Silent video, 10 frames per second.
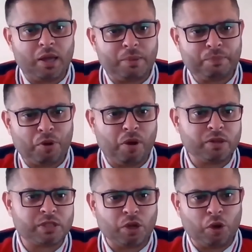
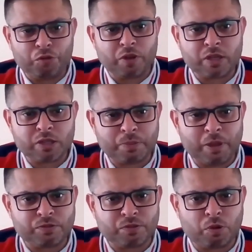priority over
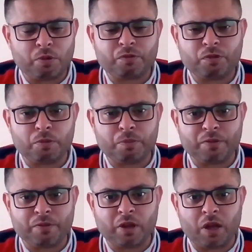space for
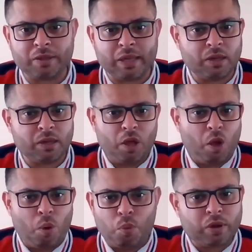private car. And then
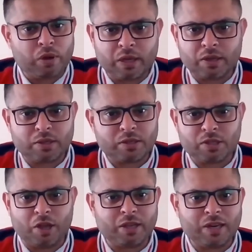walking,
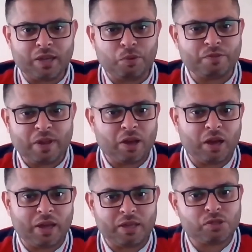cycling, we've now
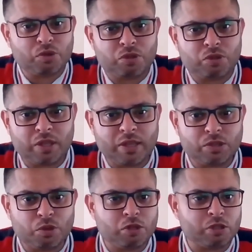got the
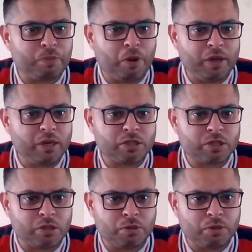e-scooters pilot
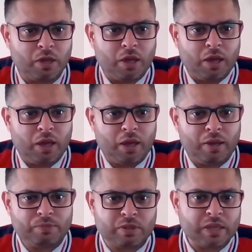too.
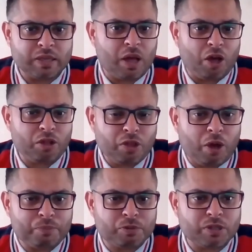So these are other
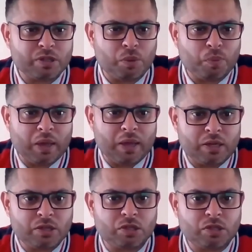options that we're
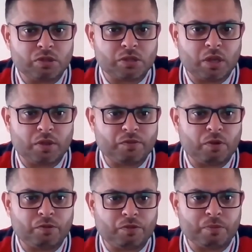introducing
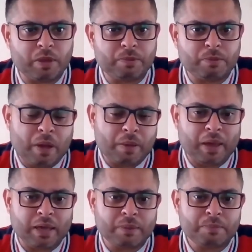for people by
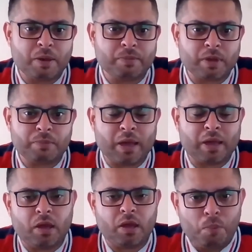making Birmingham
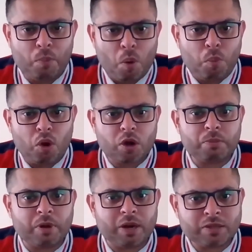a more
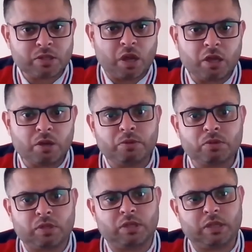walkable, cyclable
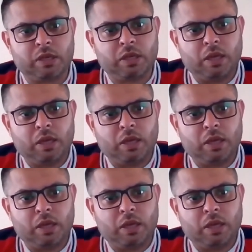city